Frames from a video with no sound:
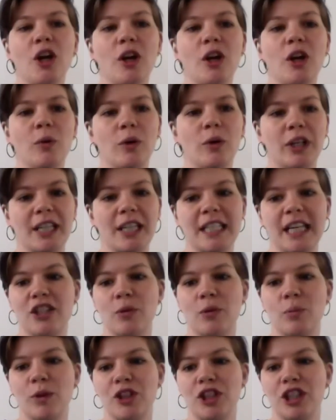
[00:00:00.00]

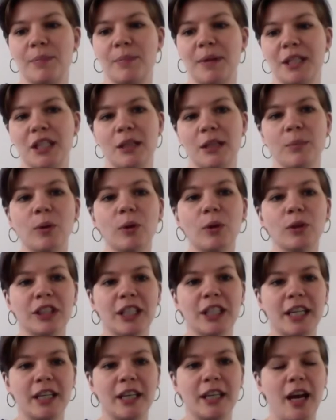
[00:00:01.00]
organisation which has been
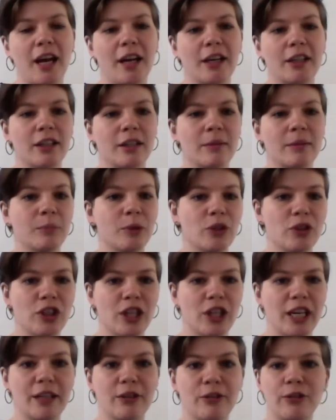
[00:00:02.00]
supporting
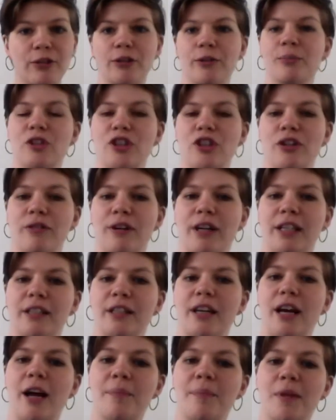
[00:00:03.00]
mutual aid groups
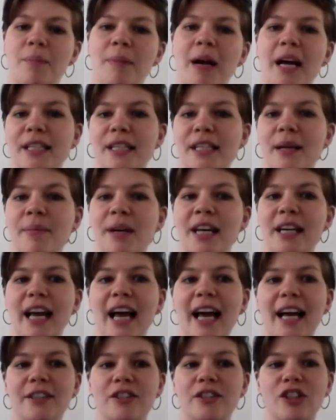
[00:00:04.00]
during the pandemic,
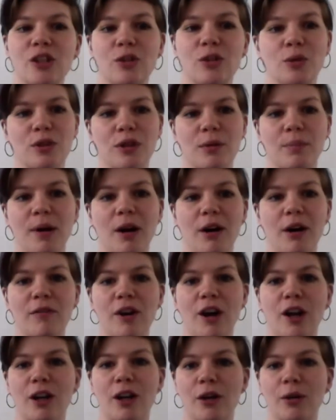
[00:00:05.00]
and she's also part of
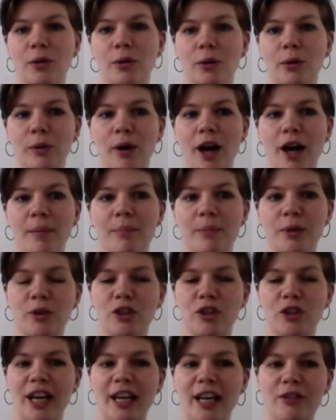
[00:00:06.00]
her local
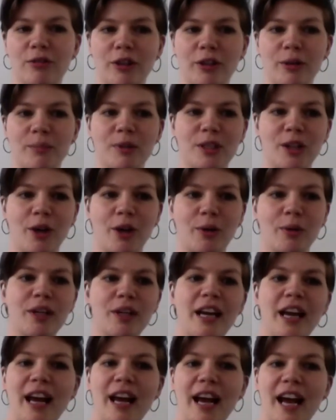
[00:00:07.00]
mutual aid group. So
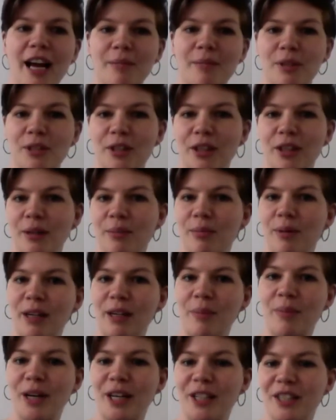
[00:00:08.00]
absolutely
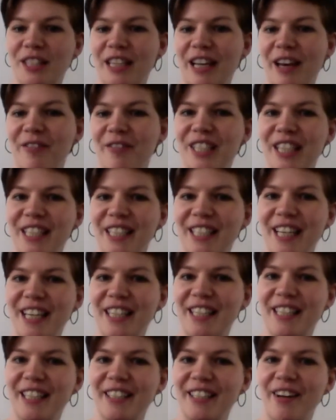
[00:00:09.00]
brilliant person to have
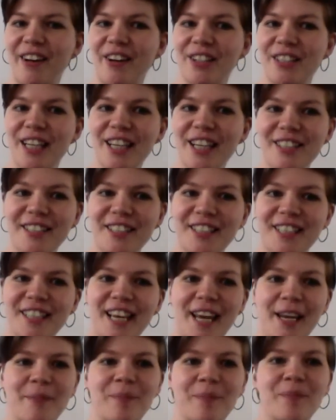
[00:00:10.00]
facilitating our session
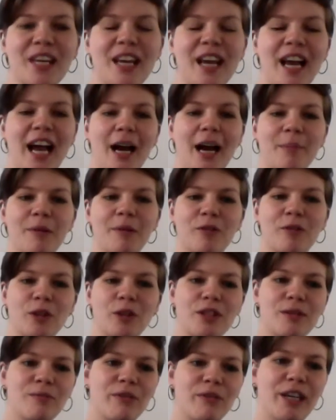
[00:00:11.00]
today. And we've
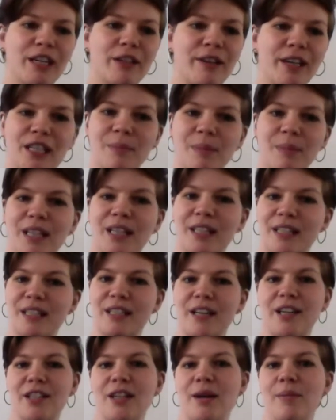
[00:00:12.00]
got some really great speakers
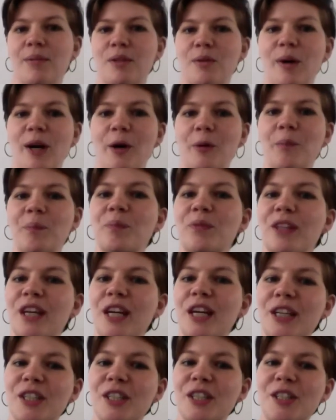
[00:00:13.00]
lined up as well.
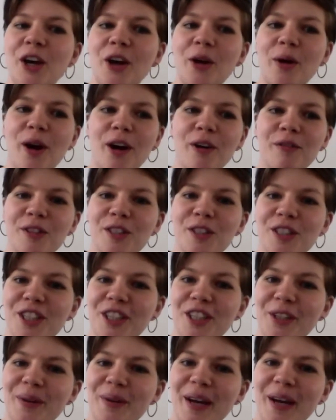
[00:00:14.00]
So over to
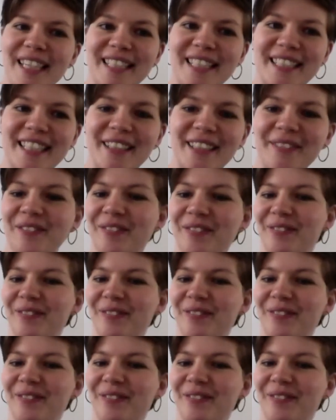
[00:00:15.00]
you, Esther.